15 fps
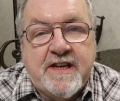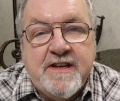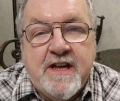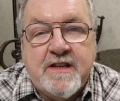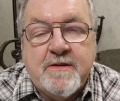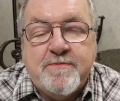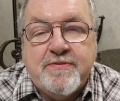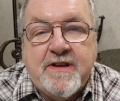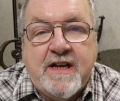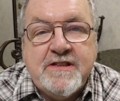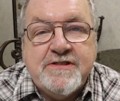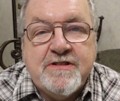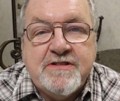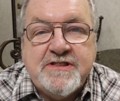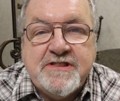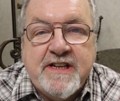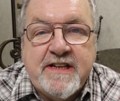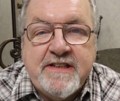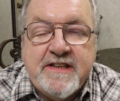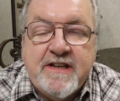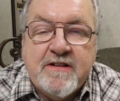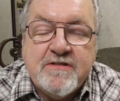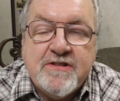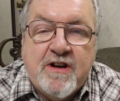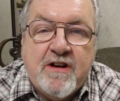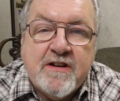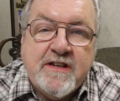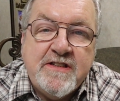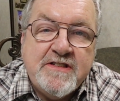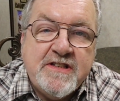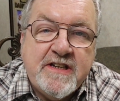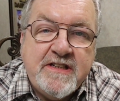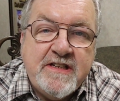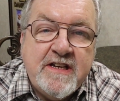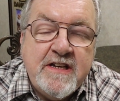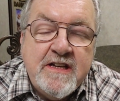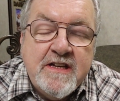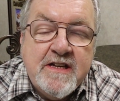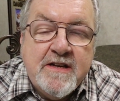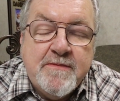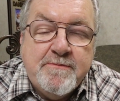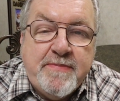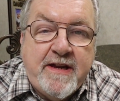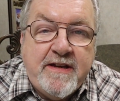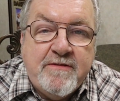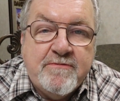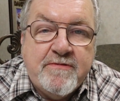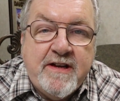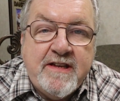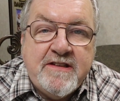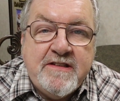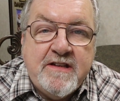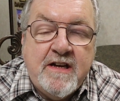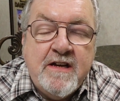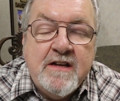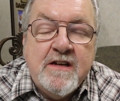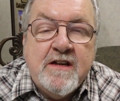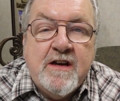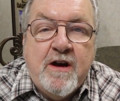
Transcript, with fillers: Another pleasure sitting here talking to you, being with you.